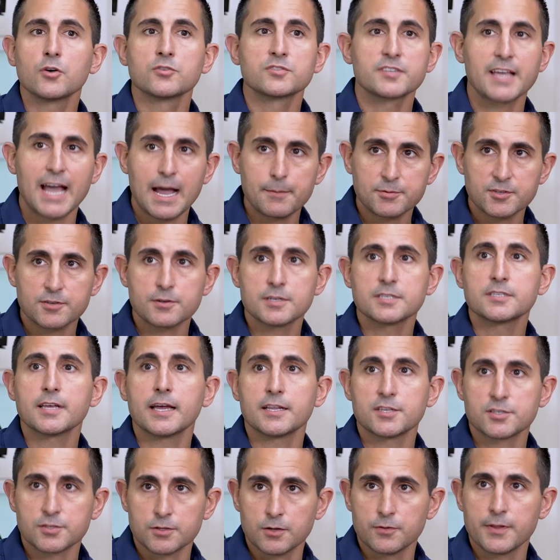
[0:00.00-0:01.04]
Those gaps are
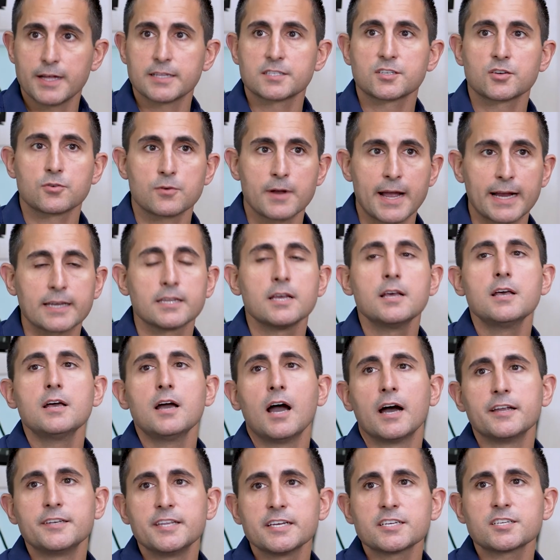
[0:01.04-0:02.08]
intentional, that's correct.
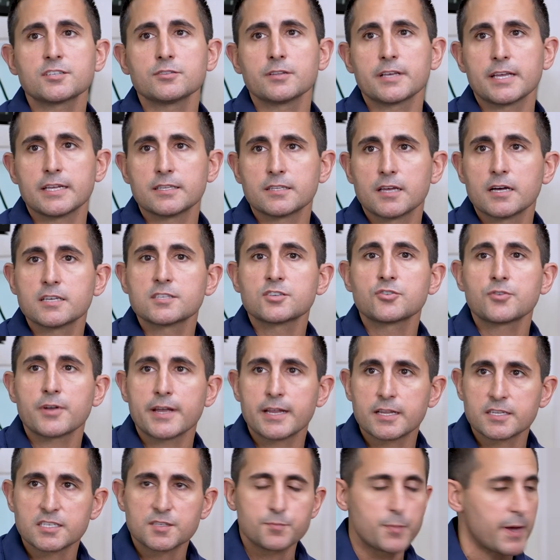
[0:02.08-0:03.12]
Additionally, it does
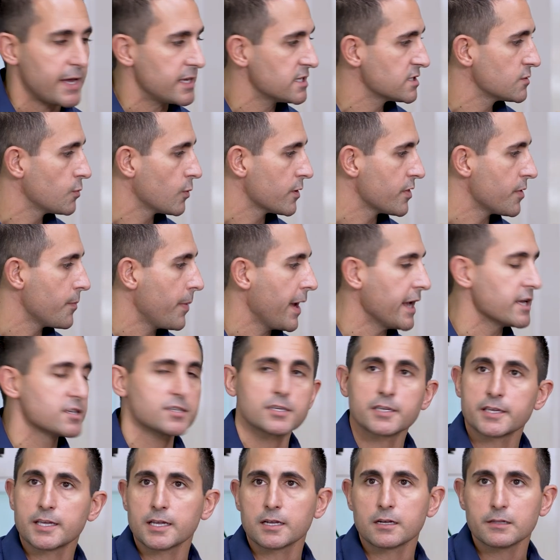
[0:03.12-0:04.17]
create a space where the
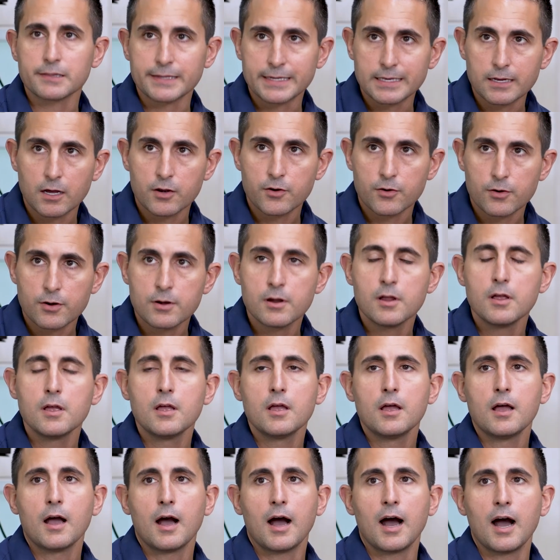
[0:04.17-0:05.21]
patient can clean under,
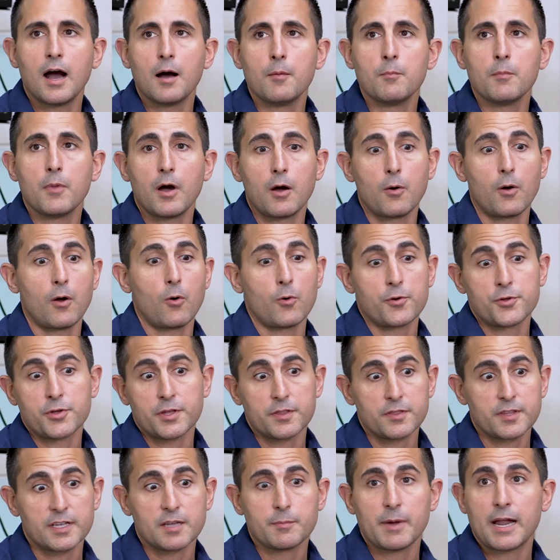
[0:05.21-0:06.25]
or you
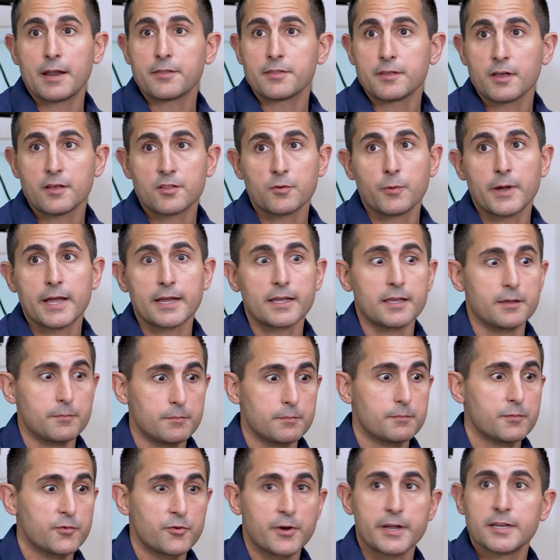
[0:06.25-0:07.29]
can think about it the other way, it
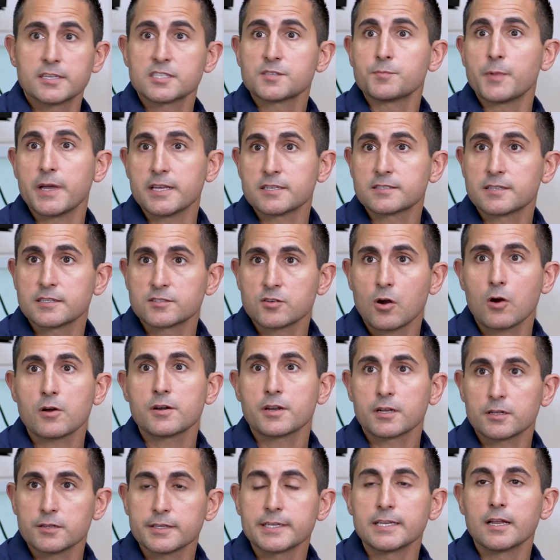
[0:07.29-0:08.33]
can create a space that's
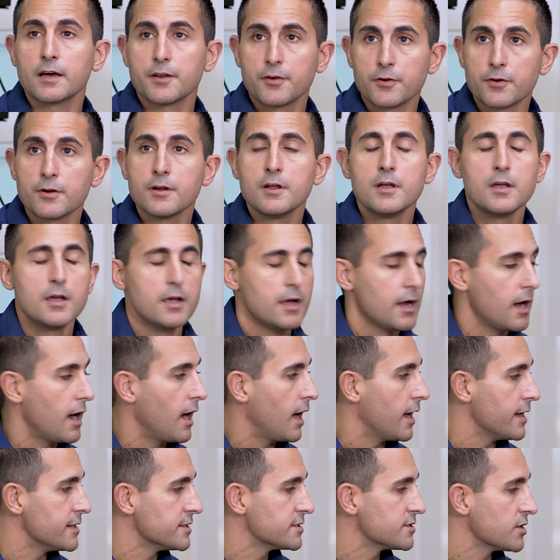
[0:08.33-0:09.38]
hard to clean under.
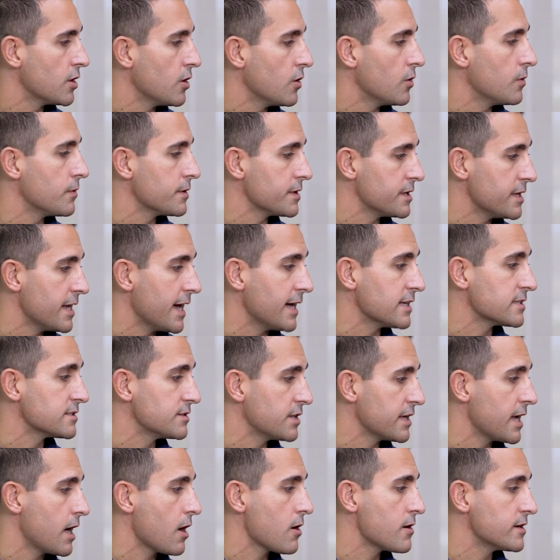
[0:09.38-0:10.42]
And so, yes,
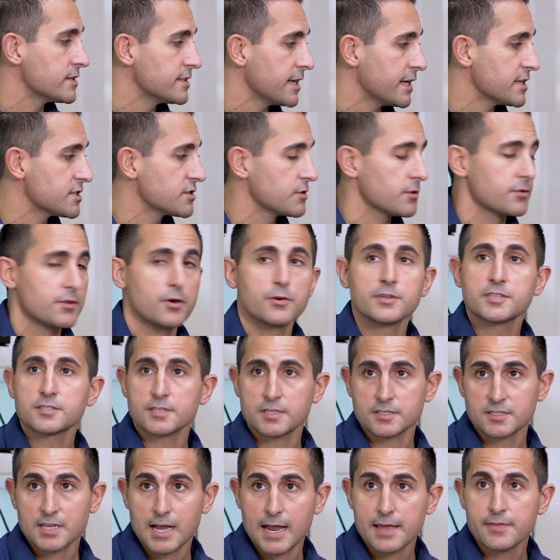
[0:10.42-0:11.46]
they are intentional though, it's
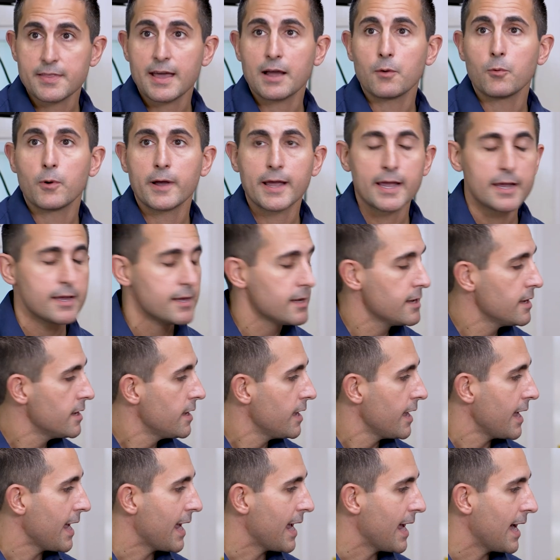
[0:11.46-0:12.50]
designed that way.
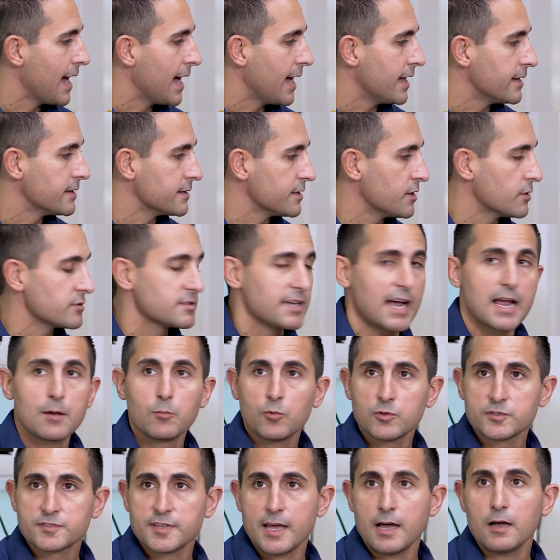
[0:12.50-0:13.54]
And time
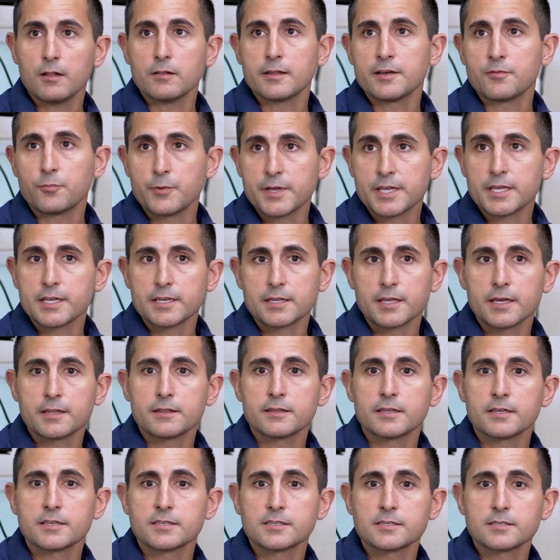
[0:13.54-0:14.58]
will tell if we can
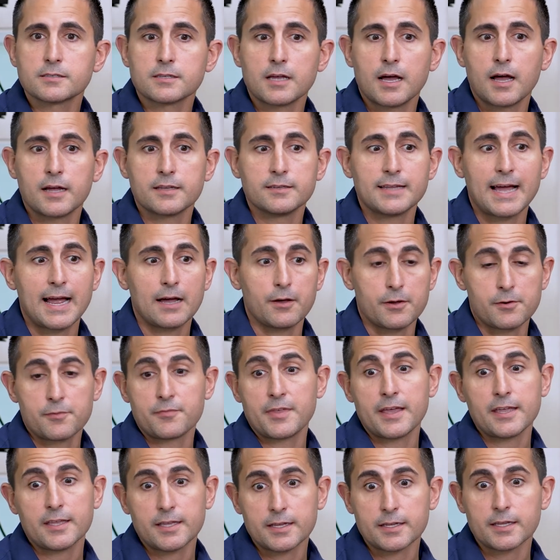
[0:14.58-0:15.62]
get this dialed, or if
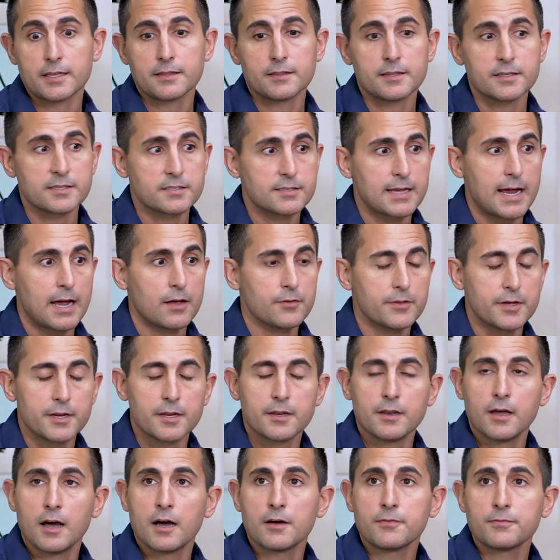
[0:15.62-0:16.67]
they can get this dialed in
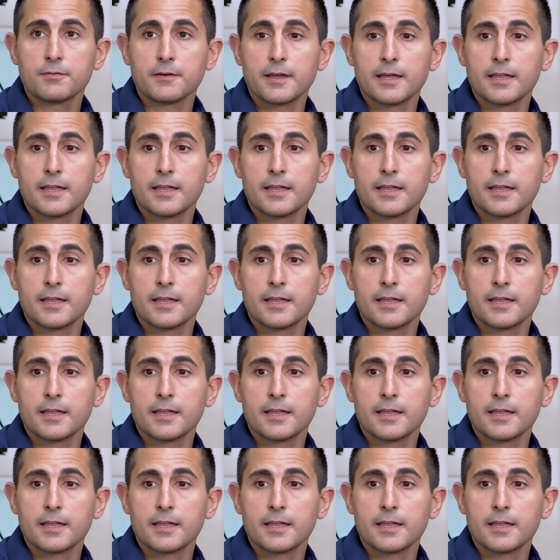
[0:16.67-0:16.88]
enough.